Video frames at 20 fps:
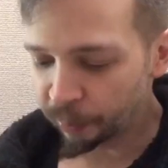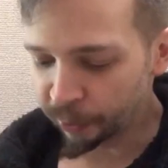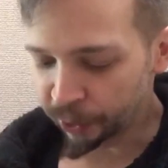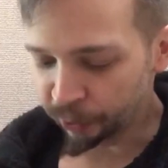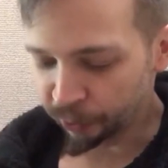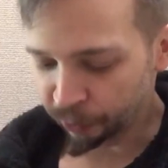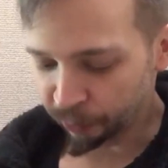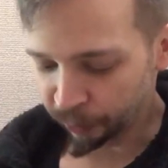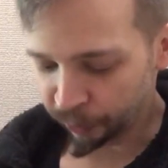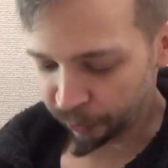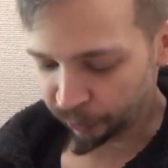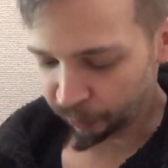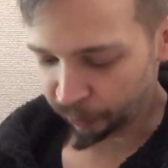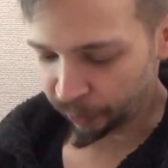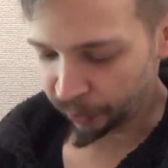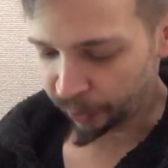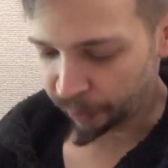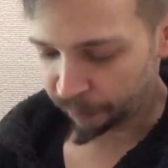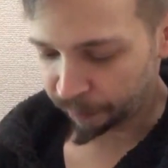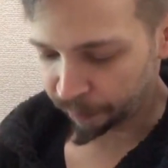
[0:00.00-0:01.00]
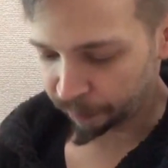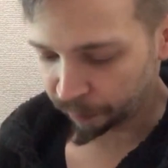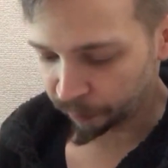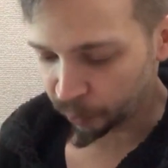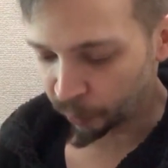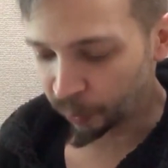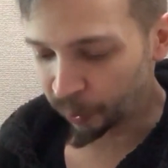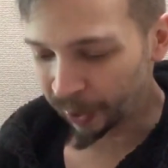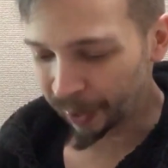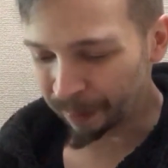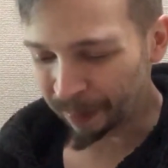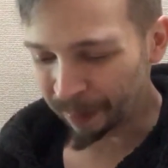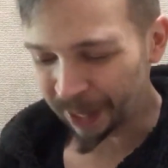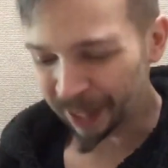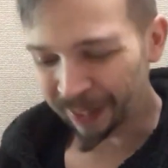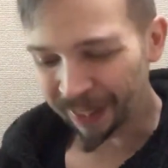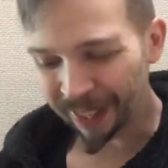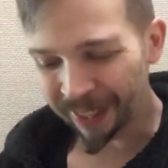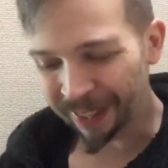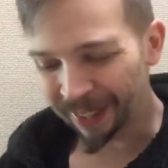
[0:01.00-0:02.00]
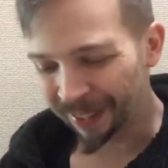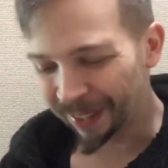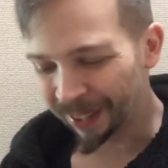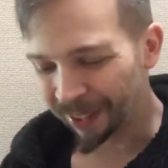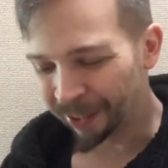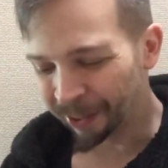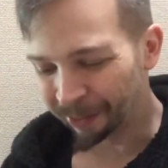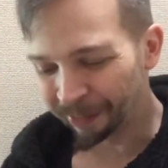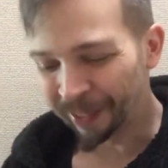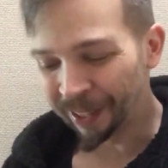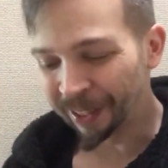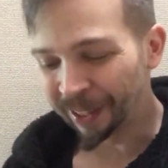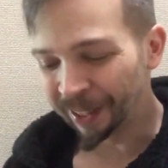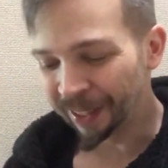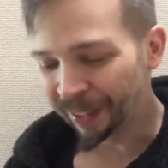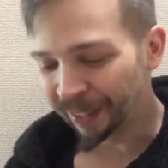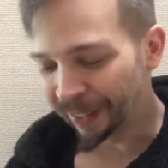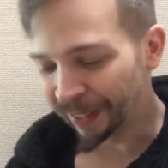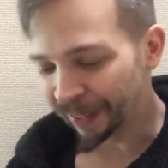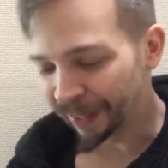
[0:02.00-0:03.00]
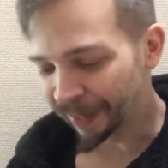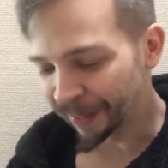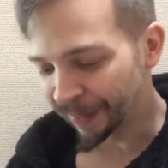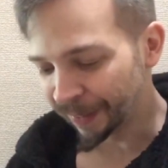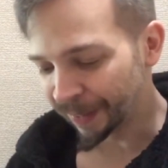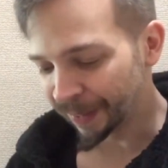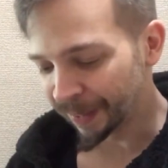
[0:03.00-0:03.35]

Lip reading: original short story. Well, I mean, like novella, I guess.